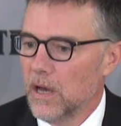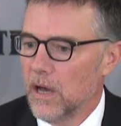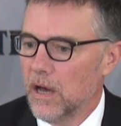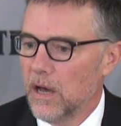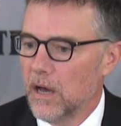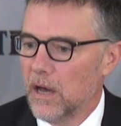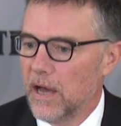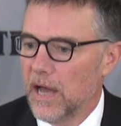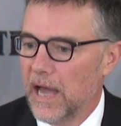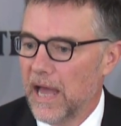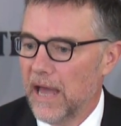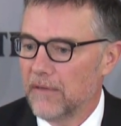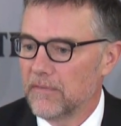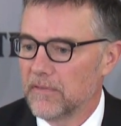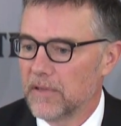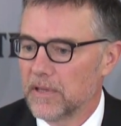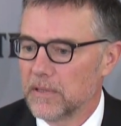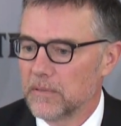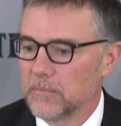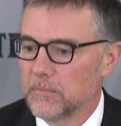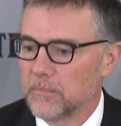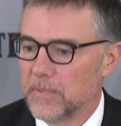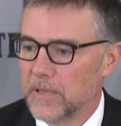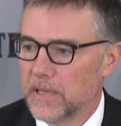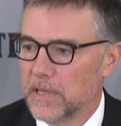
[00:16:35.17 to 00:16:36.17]
Uh,
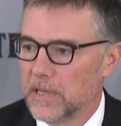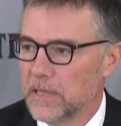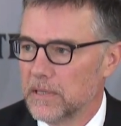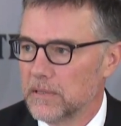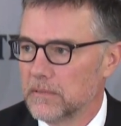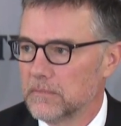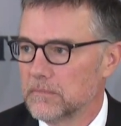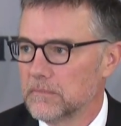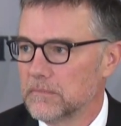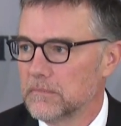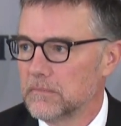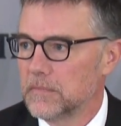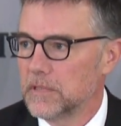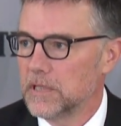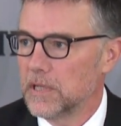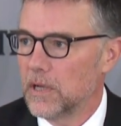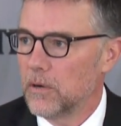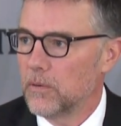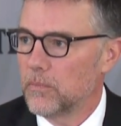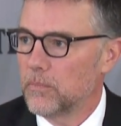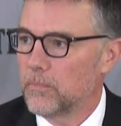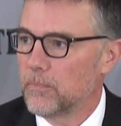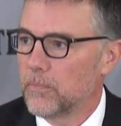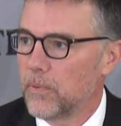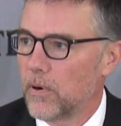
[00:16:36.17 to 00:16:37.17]
having been, you
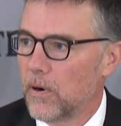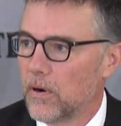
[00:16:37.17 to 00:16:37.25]
know,